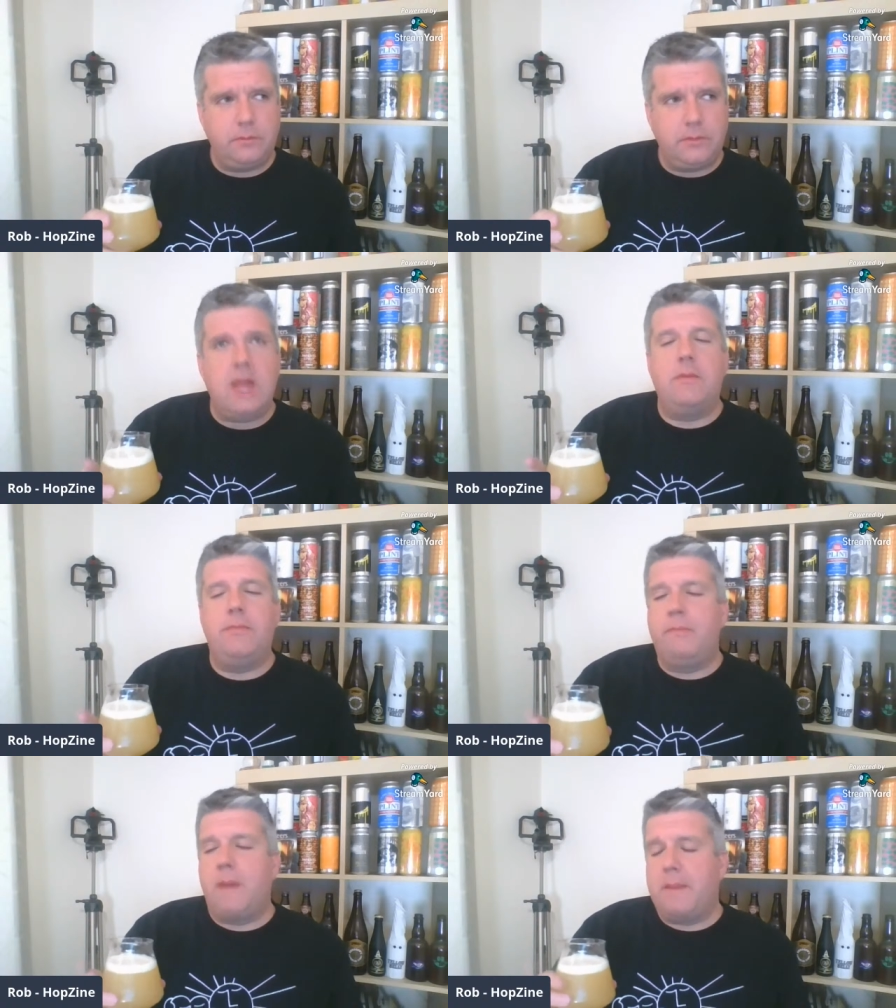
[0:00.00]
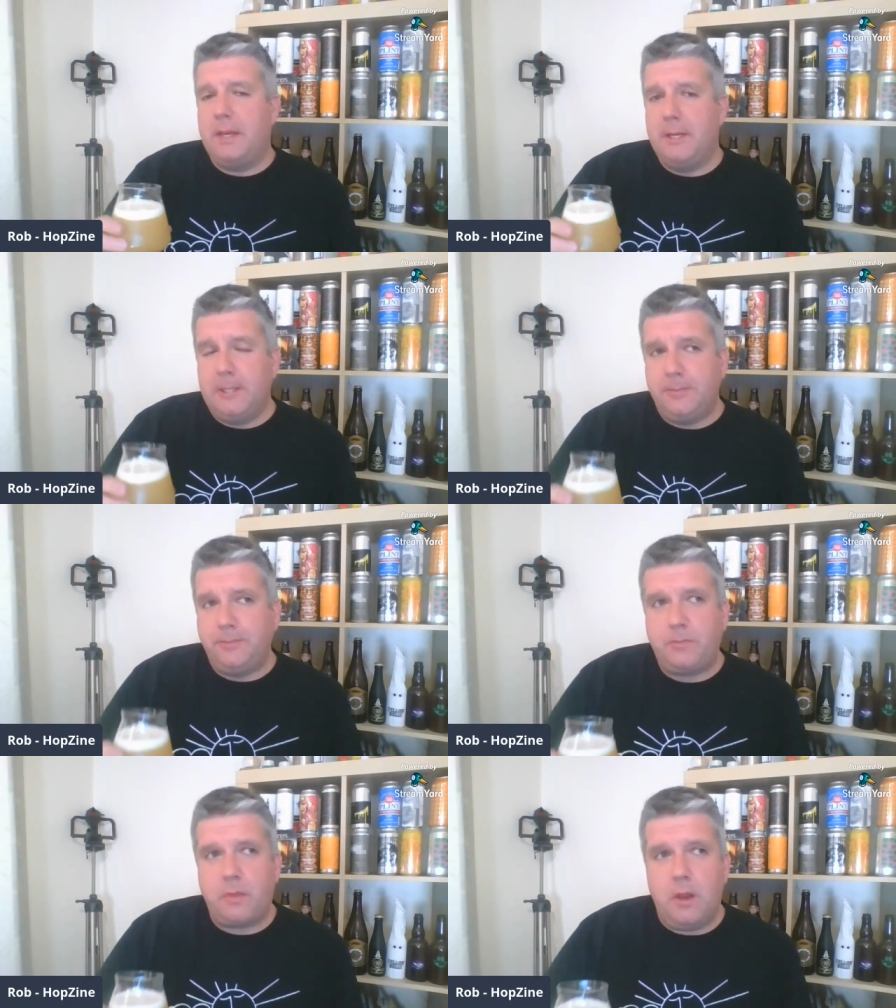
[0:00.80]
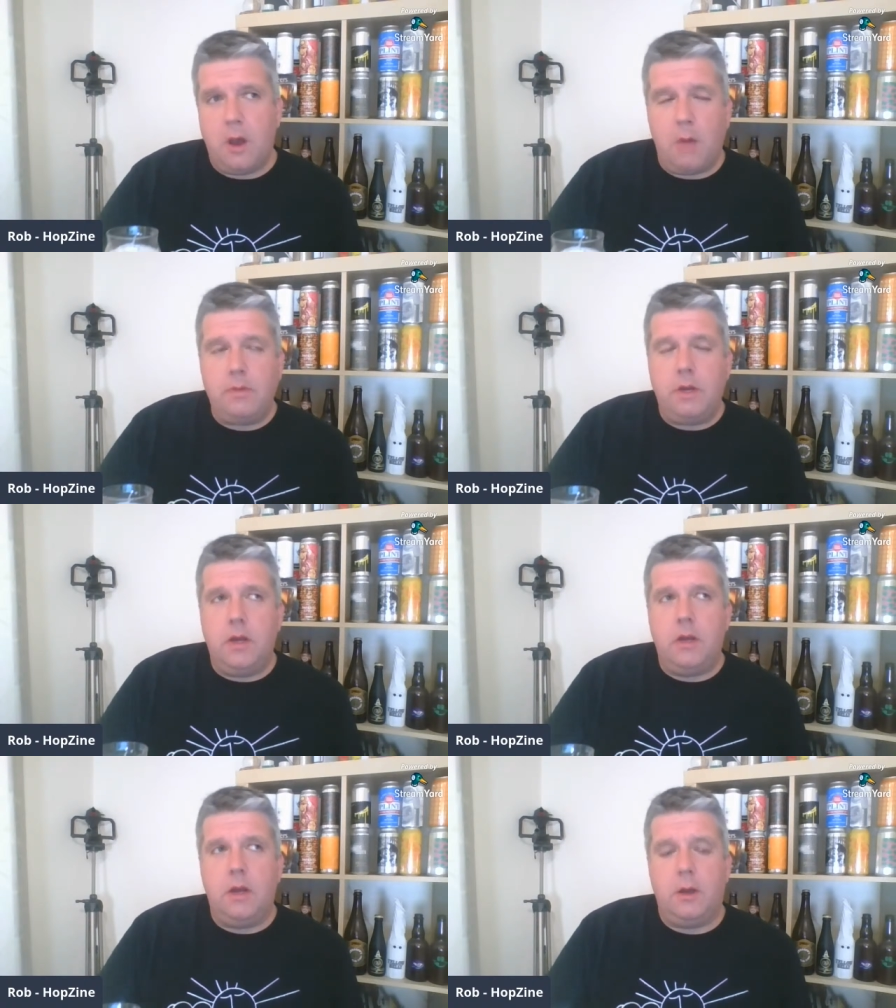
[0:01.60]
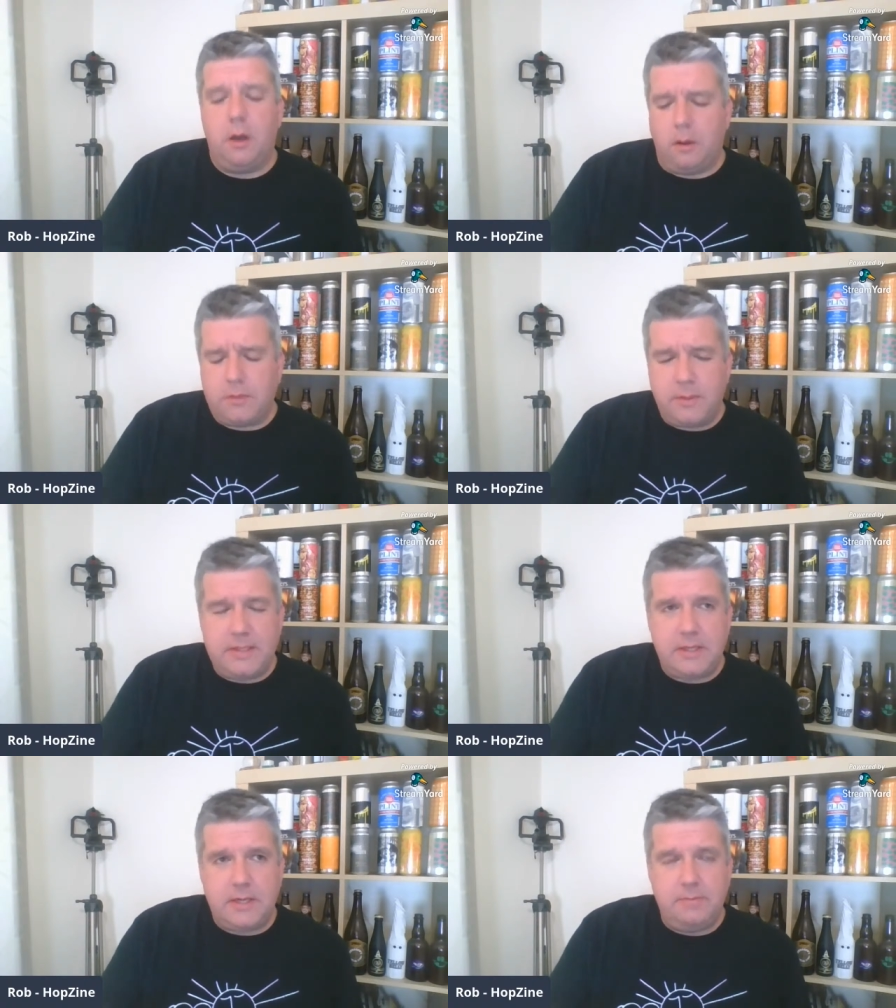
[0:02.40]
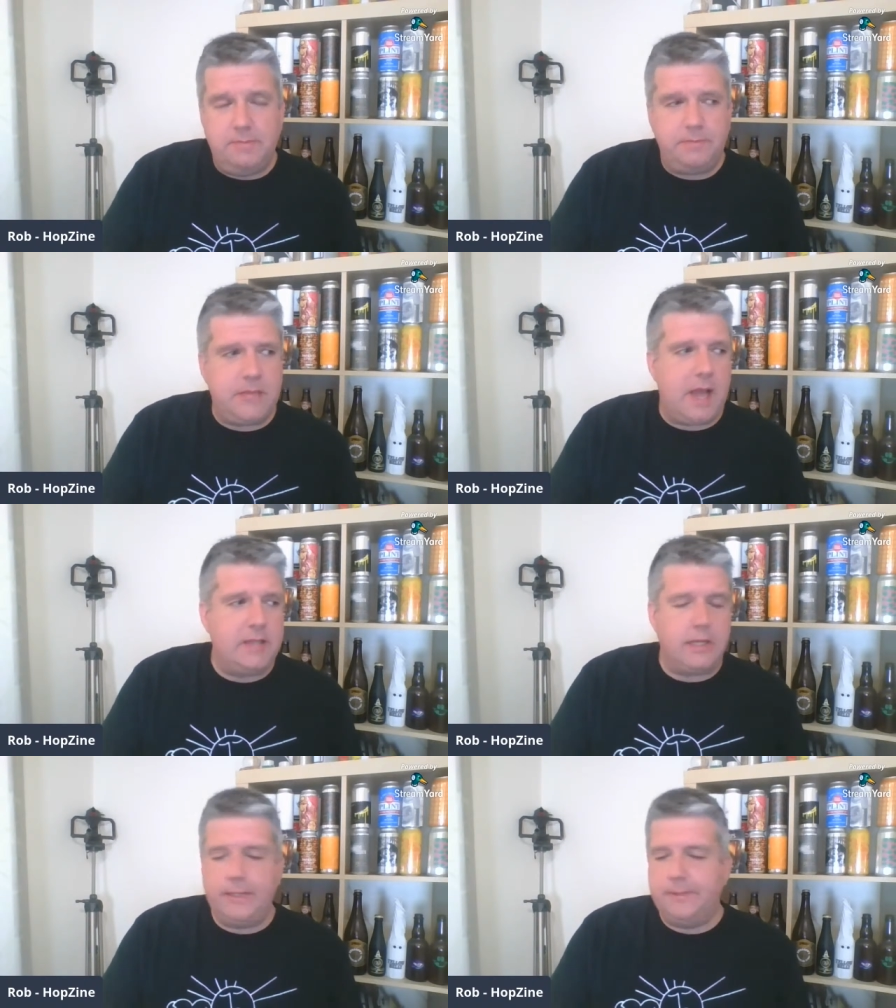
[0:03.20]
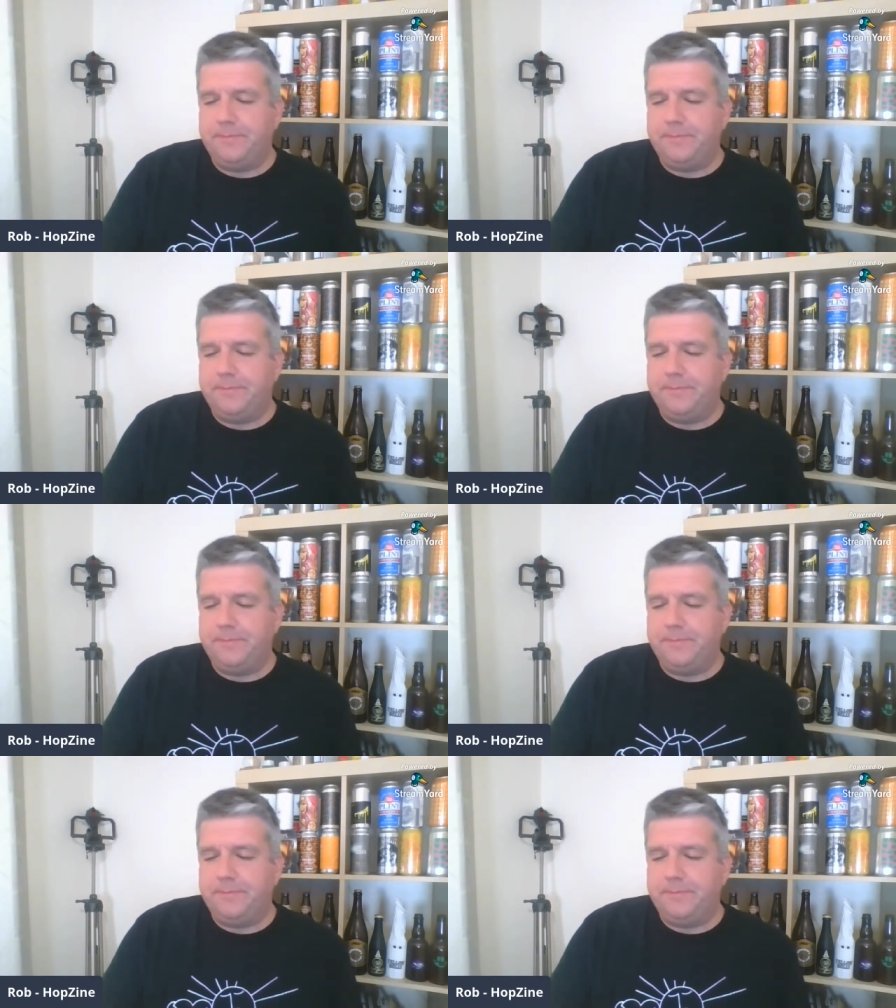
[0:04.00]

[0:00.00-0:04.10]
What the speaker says: Yeah, there might be a Hoptimist in Geisley.